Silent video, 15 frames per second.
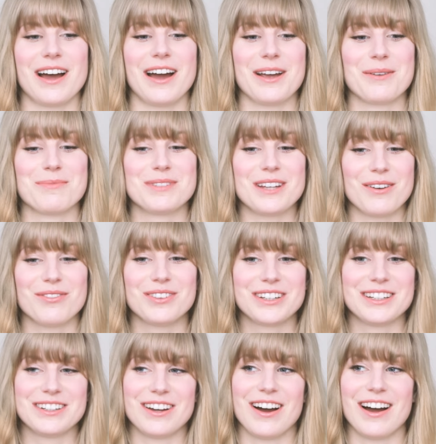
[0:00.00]
I am
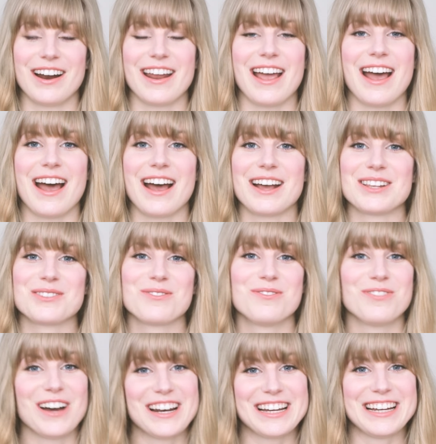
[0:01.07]
definitely not as
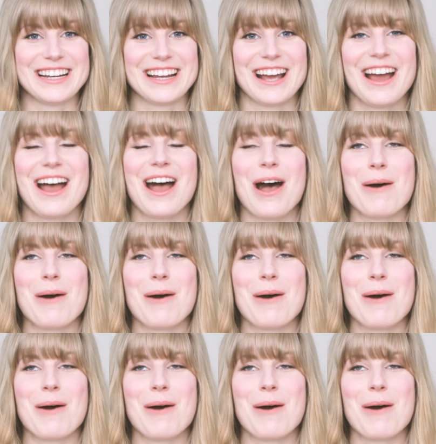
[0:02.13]
funny,